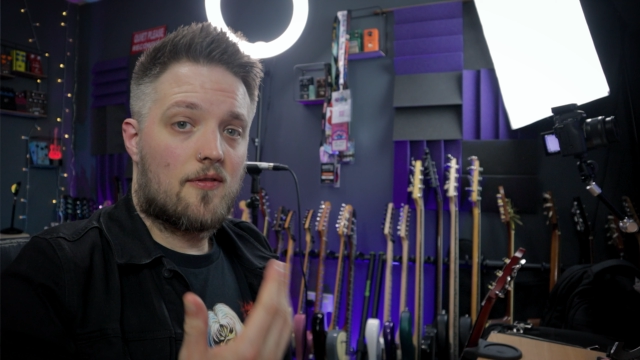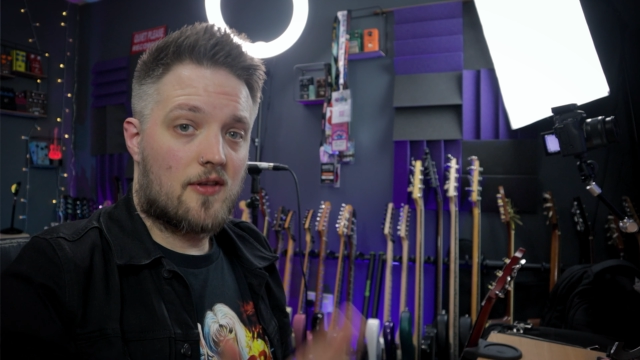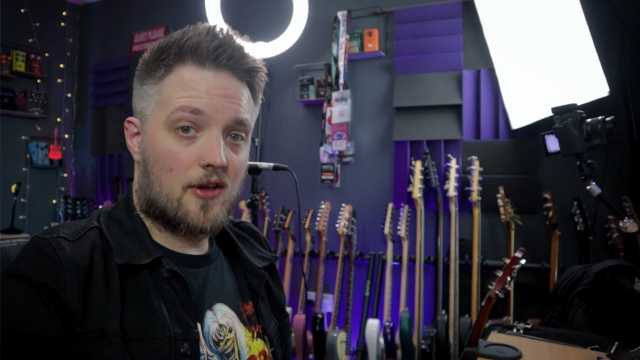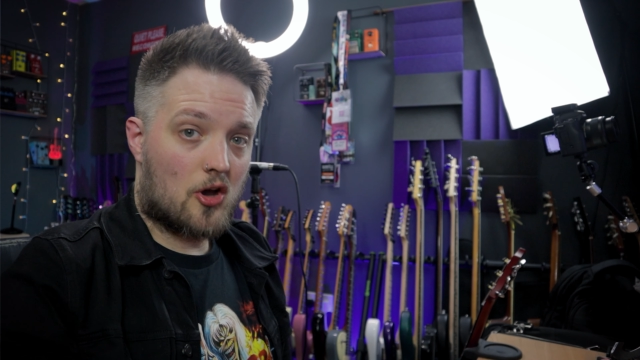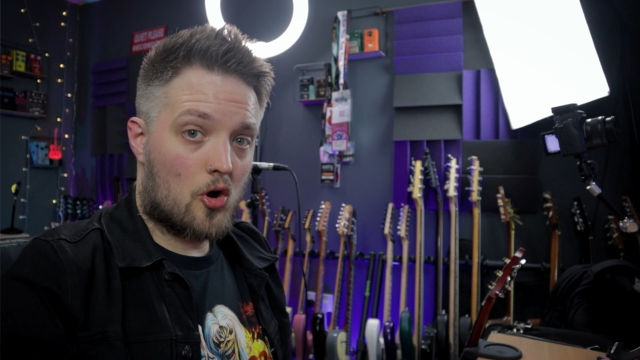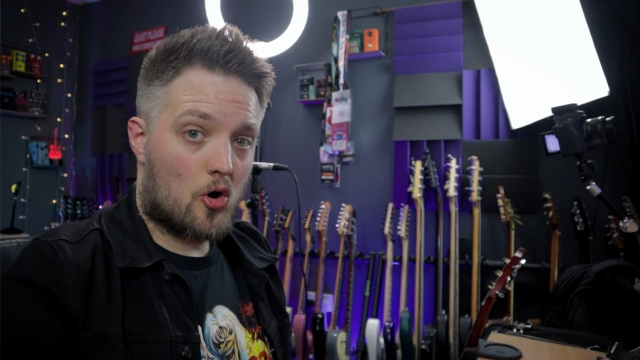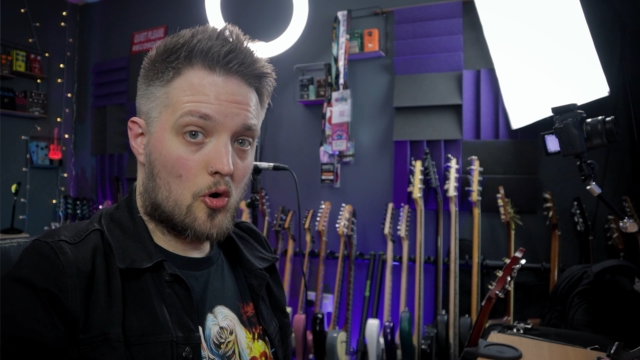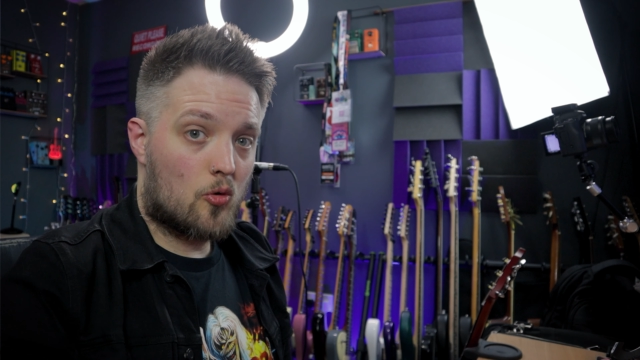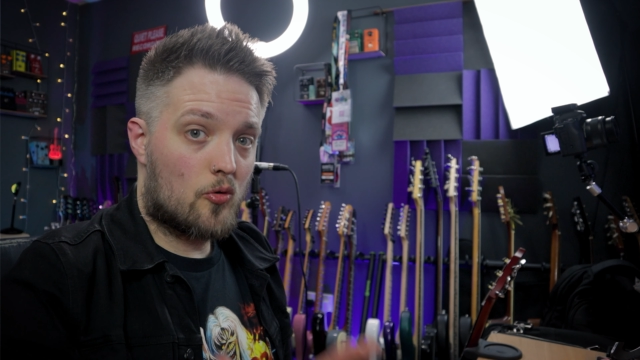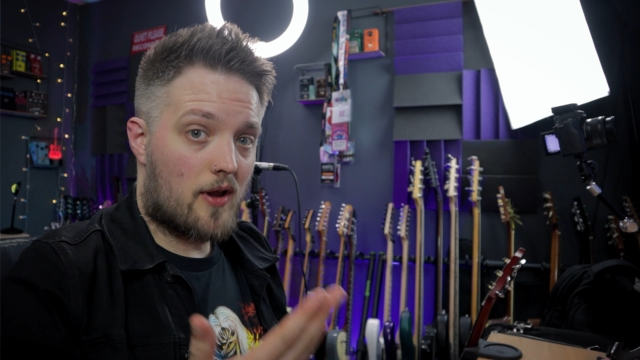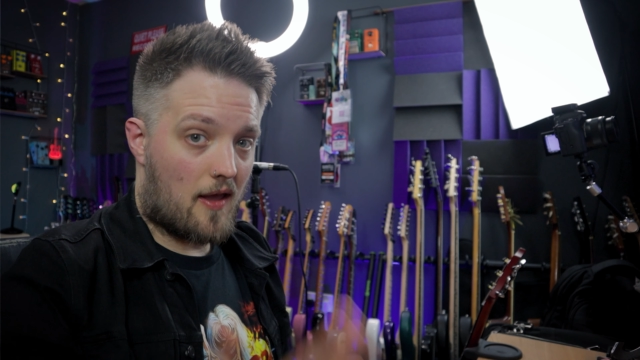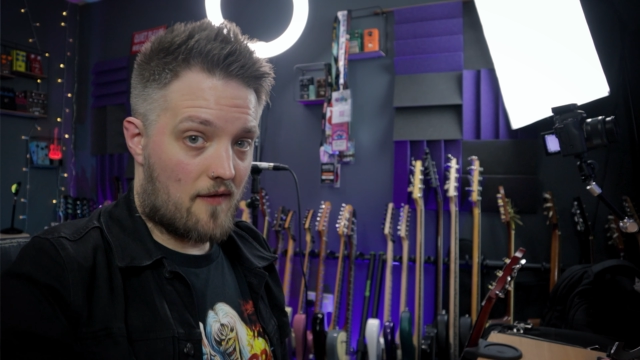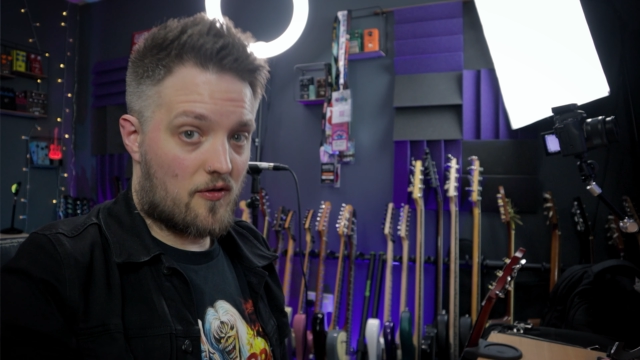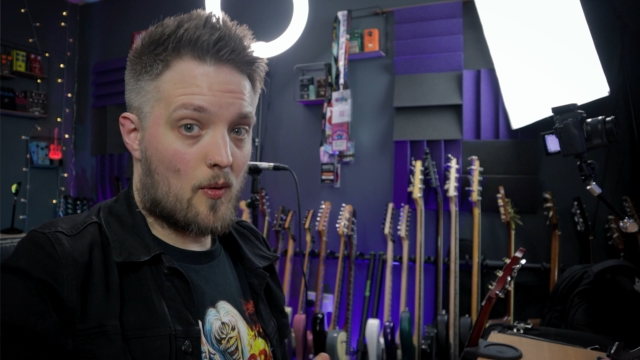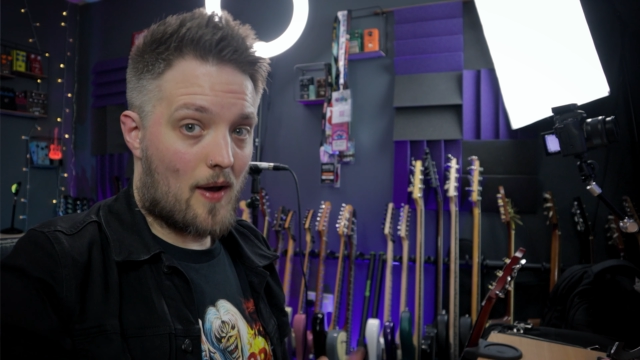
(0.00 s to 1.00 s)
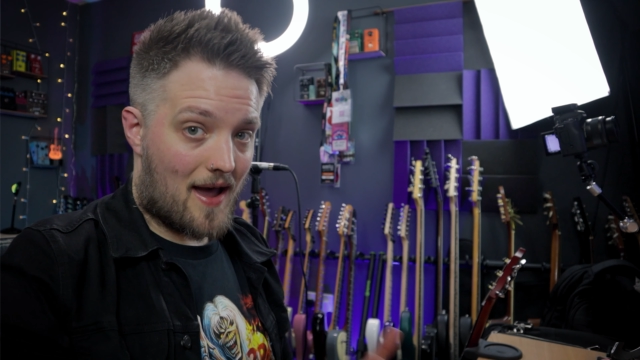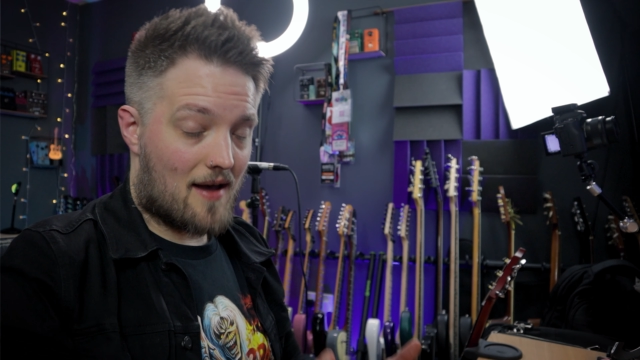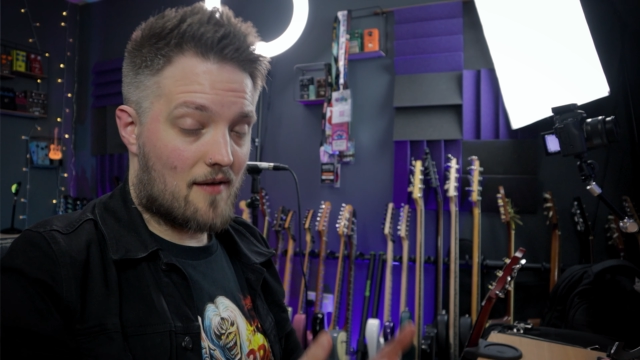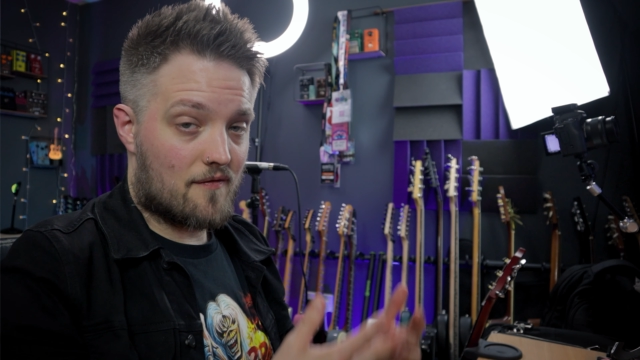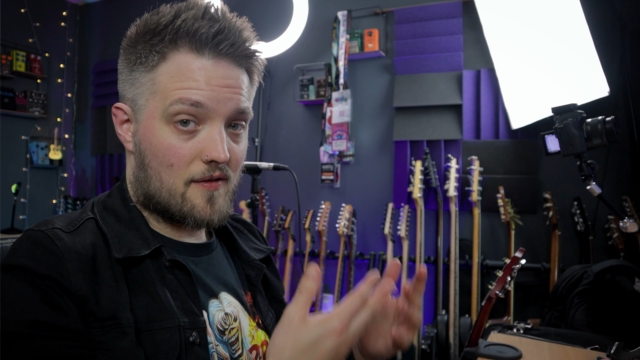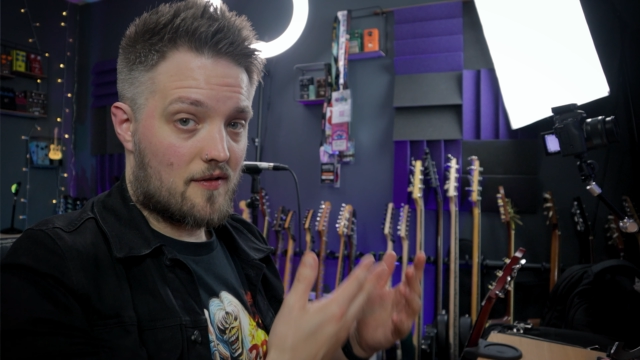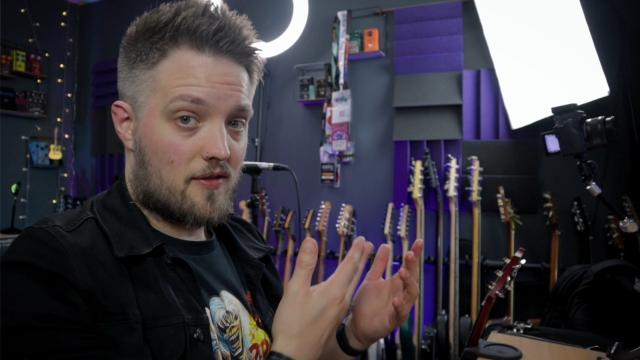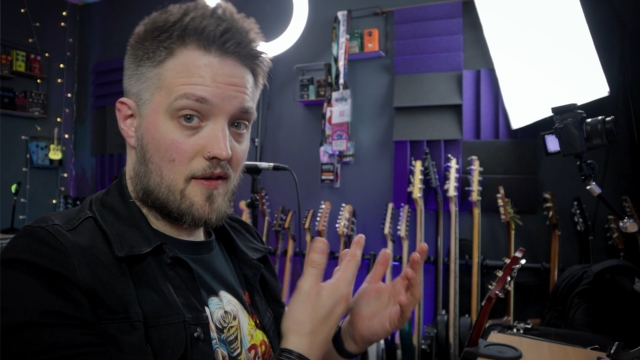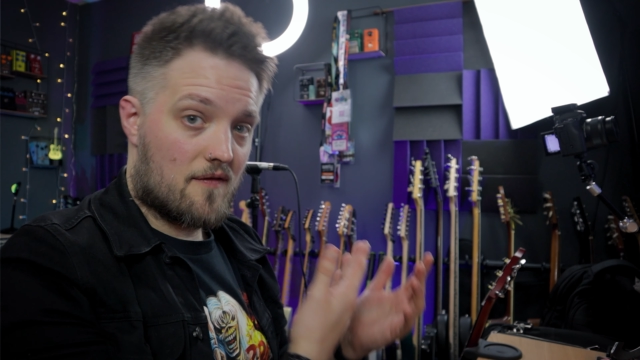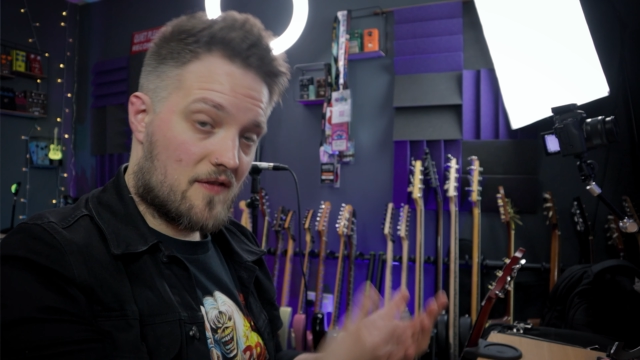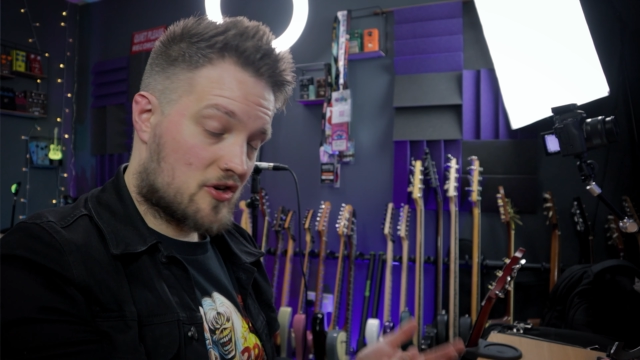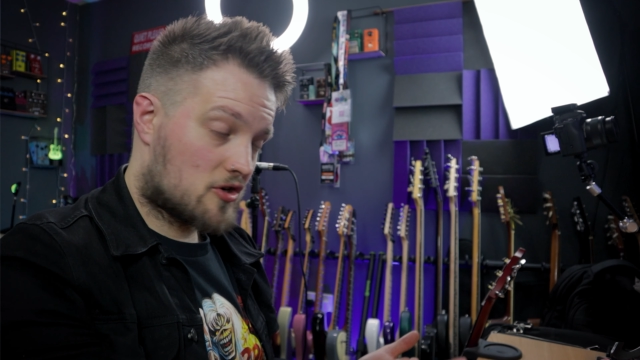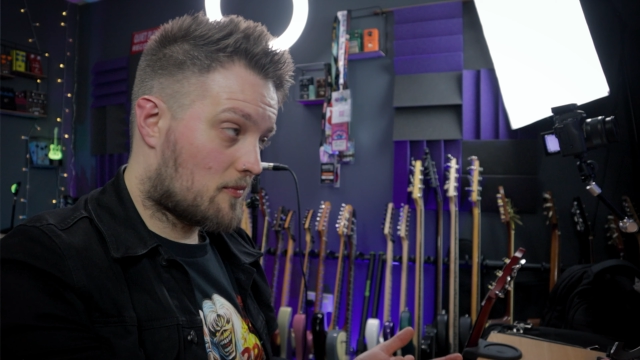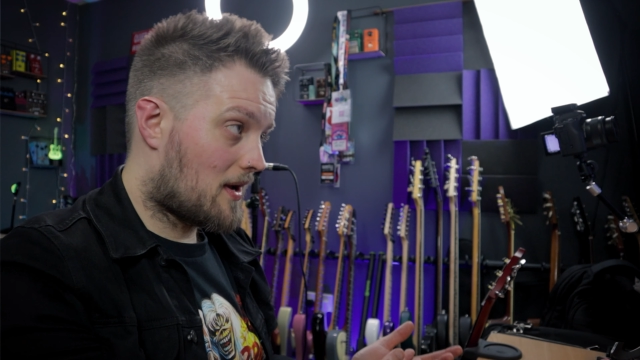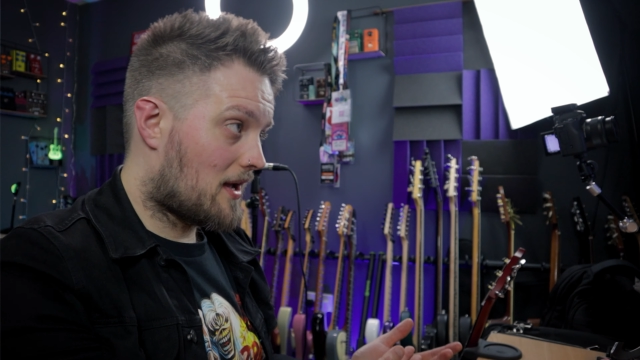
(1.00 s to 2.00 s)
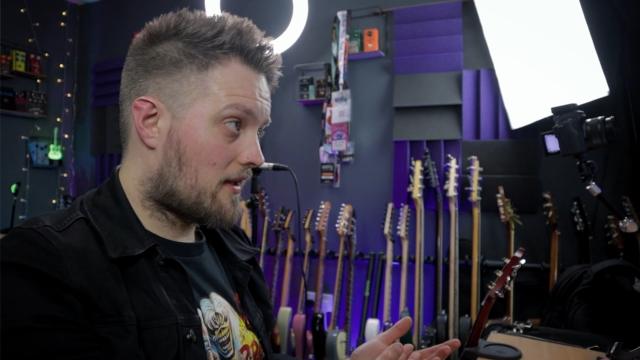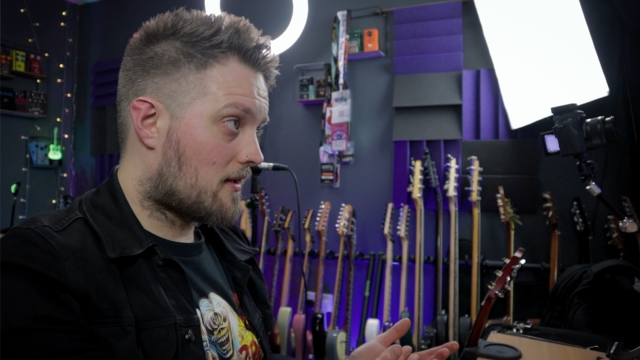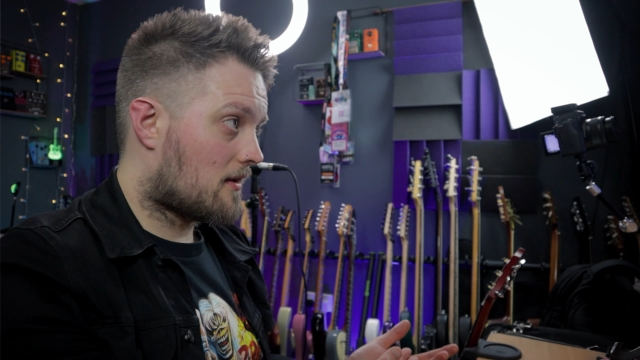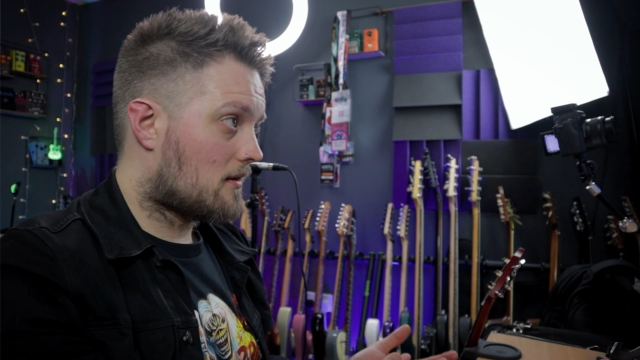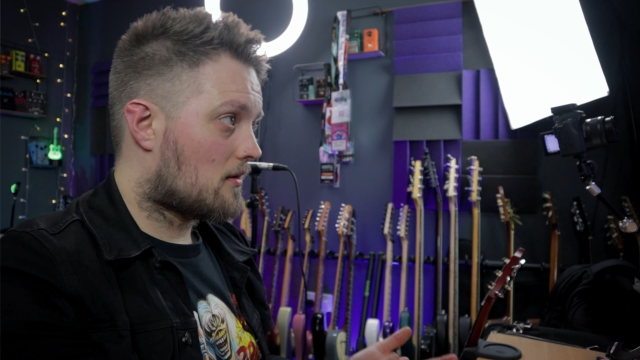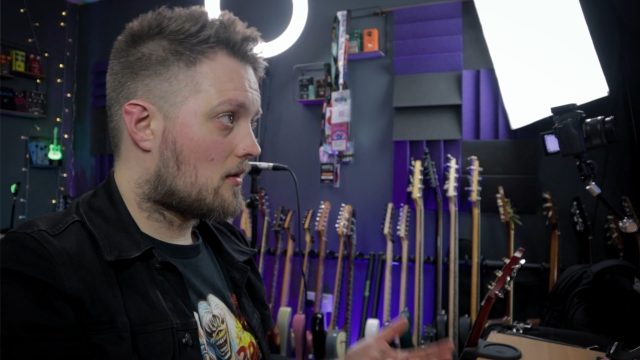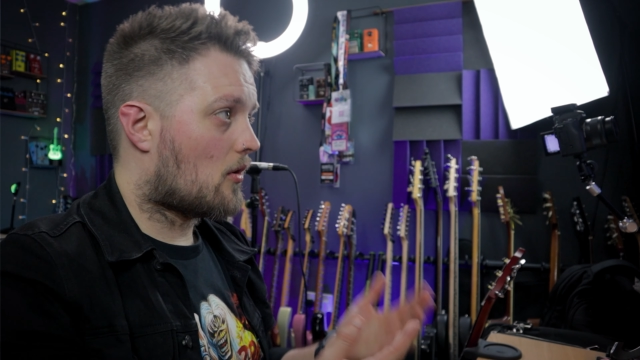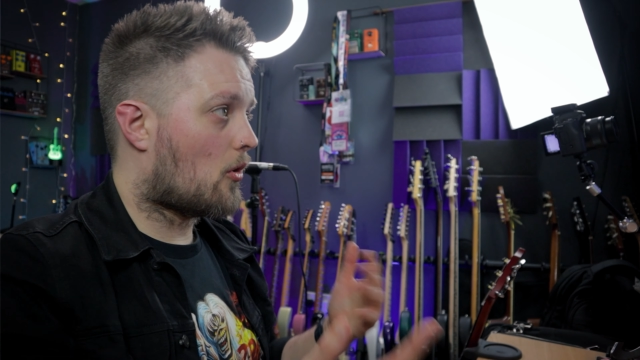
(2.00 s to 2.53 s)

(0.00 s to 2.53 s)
the code if you have the official mic